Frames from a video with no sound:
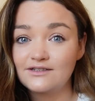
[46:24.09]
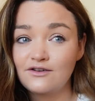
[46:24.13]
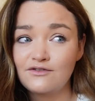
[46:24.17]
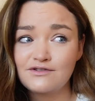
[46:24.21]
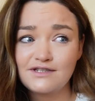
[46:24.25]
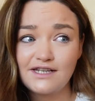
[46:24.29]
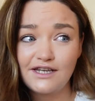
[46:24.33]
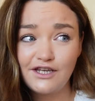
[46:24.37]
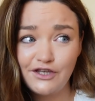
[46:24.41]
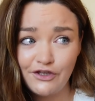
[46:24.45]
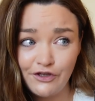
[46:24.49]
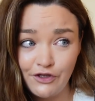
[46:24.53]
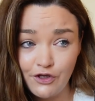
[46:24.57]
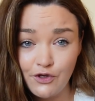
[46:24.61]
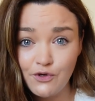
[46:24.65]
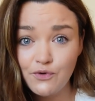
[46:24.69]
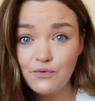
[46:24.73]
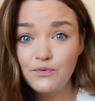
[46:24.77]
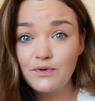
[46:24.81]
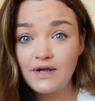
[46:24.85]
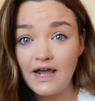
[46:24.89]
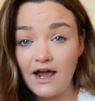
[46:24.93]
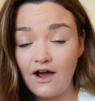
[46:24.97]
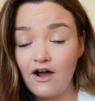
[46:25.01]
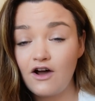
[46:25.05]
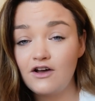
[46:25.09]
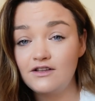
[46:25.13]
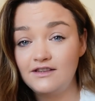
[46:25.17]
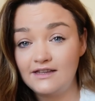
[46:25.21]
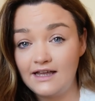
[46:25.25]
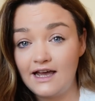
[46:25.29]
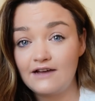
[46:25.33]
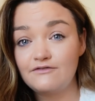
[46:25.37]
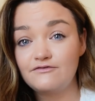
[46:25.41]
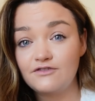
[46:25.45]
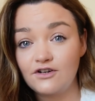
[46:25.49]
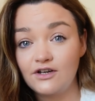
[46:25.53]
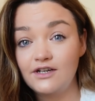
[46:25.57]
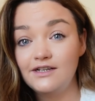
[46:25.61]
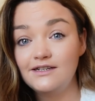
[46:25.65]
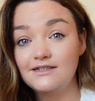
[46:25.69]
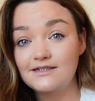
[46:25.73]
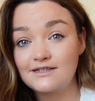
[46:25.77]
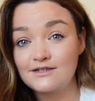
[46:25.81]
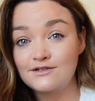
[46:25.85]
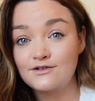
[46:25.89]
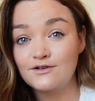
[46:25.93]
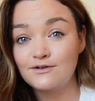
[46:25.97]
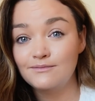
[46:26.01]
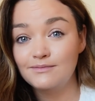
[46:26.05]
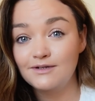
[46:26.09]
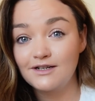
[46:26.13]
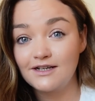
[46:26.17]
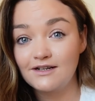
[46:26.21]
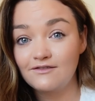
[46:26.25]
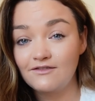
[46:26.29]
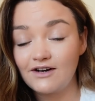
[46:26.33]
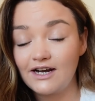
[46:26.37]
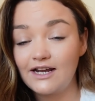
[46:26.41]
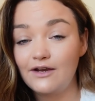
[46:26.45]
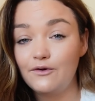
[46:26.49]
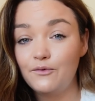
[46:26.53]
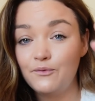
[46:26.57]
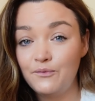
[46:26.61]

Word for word: So I was like, you get on that flight to Dublin, right?